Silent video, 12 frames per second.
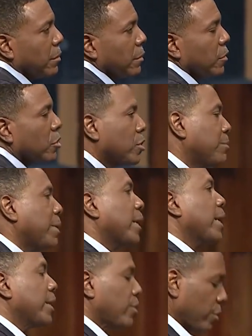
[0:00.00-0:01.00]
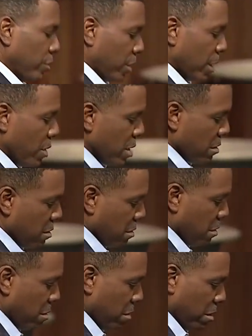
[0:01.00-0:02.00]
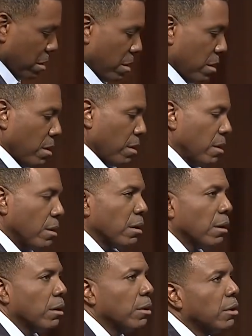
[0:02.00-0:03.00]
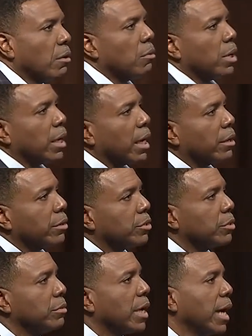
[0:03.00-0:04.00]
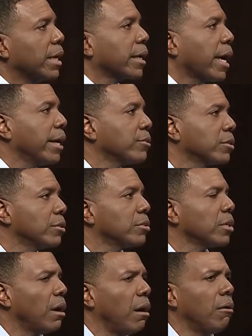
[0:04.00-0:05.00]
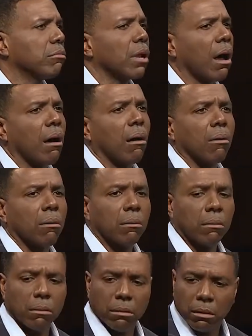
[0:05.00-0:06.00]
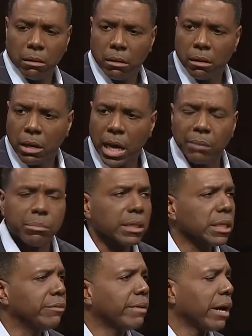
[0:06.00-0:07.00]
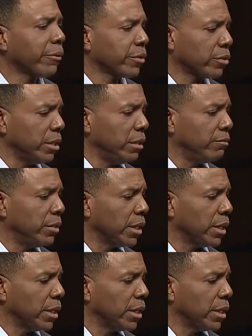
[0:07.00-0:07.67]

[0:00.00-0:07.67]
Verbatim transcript: So, somebody asks you, say, Well, you know, well, I heard you dying of cancer. You say, oh, no. I believe I received the